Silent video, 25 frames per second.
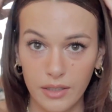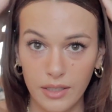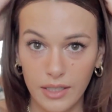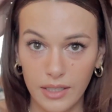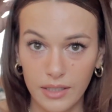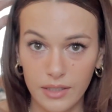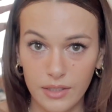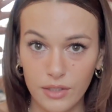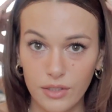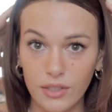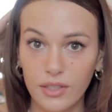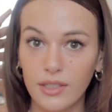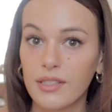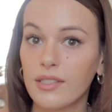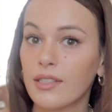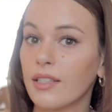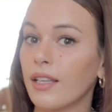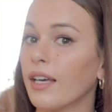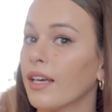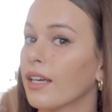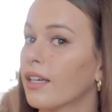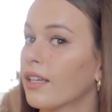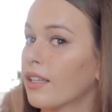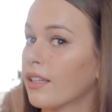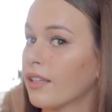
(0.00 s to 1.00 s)
It's just
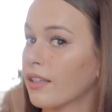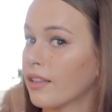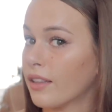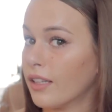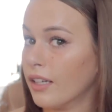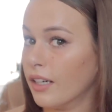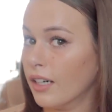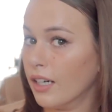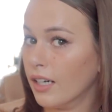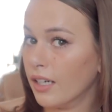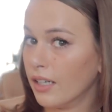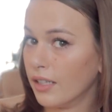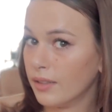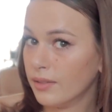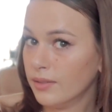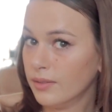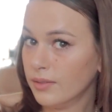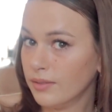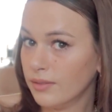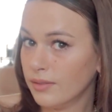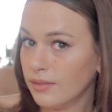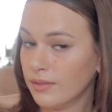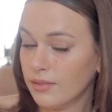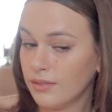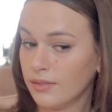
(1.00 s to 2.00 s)
like the
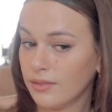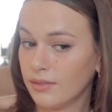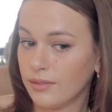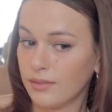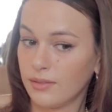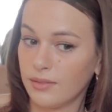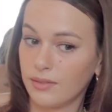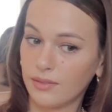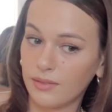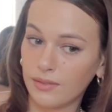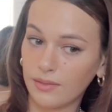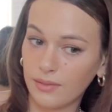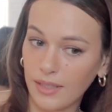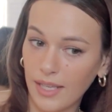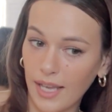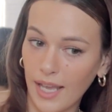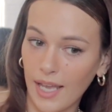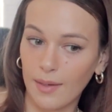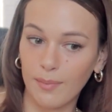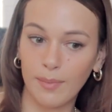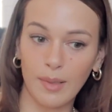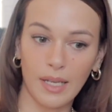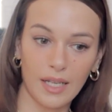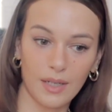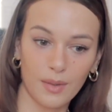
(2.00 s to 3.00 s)

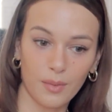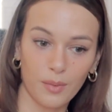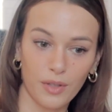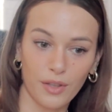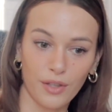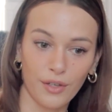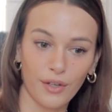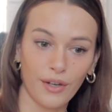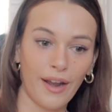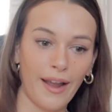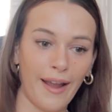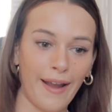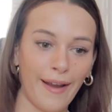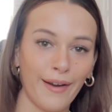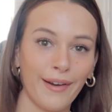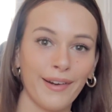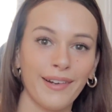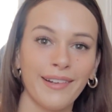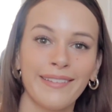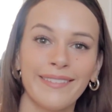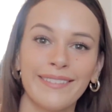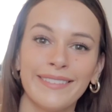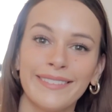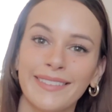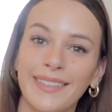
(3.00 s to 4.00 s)
headband with your hair.
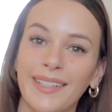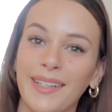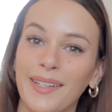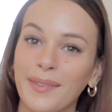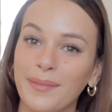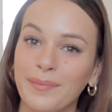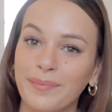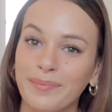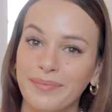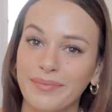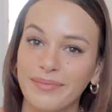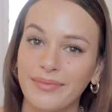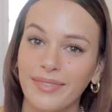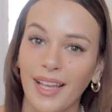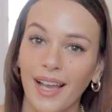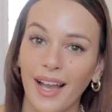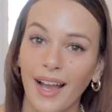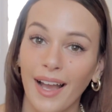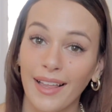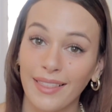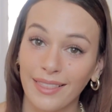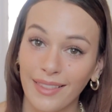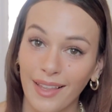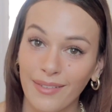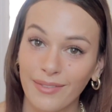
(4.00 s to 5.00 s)

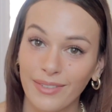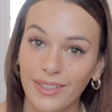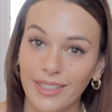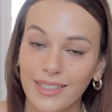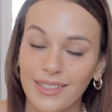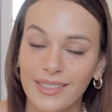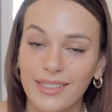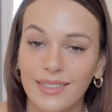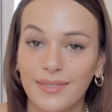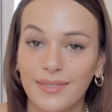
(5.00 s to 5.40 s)
I love it.